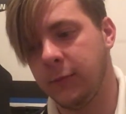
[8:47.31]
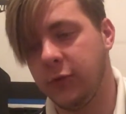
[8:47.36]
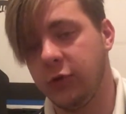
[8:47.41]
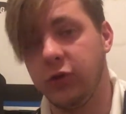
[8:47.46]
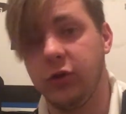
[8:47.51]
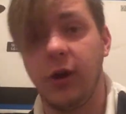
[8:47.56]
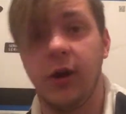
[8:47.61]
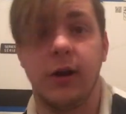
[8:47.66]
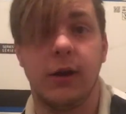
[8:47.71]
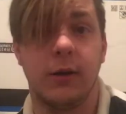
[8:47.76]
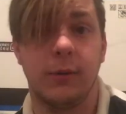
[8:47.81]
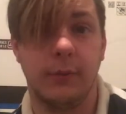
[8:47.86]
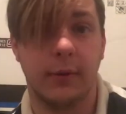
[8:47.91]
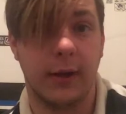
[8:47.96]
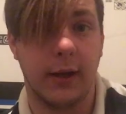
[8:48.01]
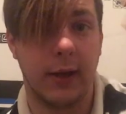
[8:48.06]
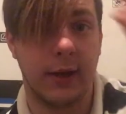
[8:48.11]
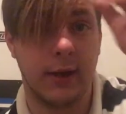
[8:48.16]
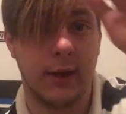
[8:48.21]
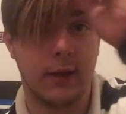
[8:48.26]
shotgun
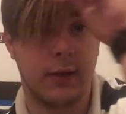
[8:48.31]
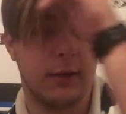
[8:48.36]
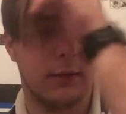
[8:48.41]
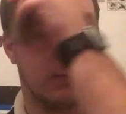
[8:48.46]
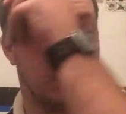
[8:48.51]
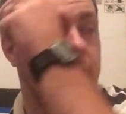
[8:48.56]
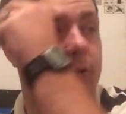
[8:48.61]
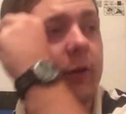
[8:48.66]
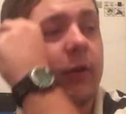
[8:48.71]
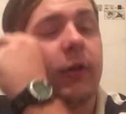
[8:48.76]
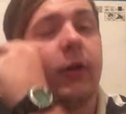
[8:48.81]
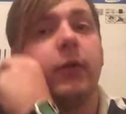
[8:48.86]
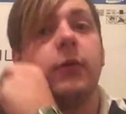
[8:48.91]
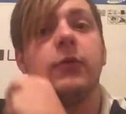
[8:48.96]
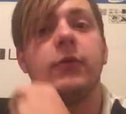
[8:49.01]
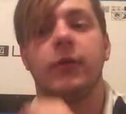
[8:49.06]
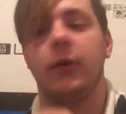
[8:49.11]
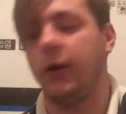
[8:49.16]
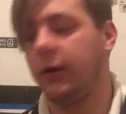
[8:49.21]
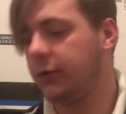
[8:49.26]
plaque, which I thought
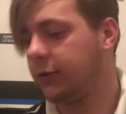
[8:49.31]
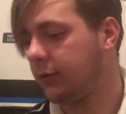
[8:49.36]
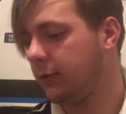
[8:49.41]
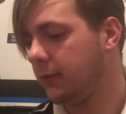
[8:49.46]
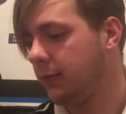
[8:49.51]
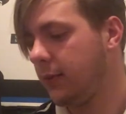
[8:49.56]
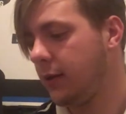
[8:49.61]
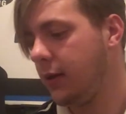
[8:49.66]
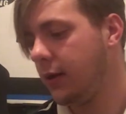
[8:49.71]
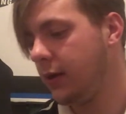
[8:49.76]
was awesome.